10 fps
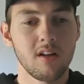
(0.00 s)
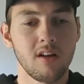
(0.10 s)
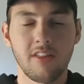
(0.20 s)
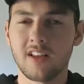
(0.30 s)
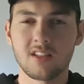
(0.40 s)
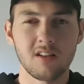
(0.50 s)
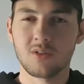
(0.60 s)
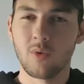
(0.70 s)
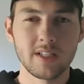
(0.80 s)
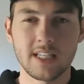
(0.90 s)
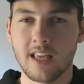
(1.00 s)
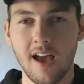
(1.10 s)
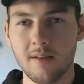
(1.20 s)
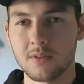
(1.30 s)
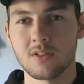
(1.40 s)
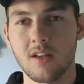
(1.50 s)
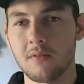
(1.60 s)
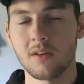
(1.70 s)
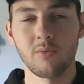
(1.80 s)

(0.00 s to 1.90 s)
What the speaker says: I think it's like 20 games or something.